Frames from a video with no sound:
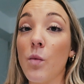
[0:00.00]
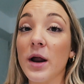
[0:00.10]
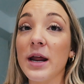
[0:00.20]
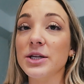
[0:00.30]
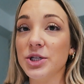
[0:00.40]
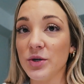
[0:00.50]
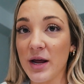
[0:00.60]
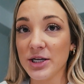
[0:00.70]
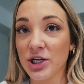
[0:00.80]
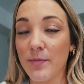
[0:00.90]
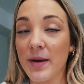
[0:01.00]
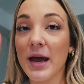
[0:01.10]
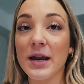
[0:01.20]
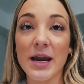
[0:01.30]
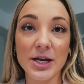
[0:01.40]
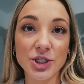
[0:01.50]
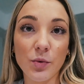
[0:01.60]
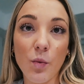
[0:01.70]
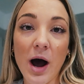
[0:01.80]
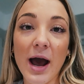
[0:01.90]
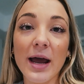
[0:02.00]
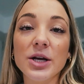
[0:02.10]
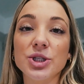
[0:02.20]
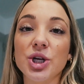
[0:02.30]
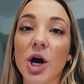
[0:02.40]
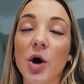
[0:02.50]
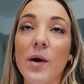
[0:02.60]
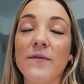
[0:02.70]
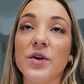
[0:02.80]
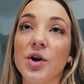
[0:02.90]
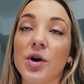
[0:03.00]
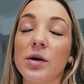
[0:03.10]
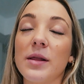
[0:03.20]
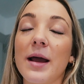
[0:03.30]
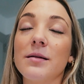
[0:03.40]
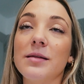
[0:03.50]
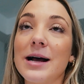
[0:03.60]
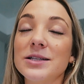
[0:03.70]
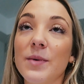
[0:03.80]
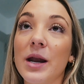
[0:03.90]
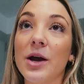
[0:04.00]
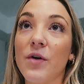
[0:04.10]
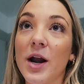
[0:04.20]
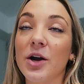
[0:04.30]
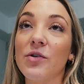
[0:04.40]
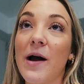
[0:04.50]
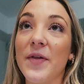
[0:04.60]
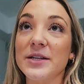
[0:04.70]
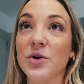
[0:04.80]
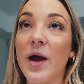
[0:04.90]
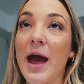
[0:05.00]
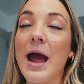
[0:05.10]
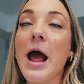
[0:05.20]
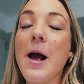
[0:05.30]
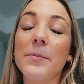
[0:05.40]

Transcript: one and two day shipping nationwide. So if you're like last minute running around, that's okay.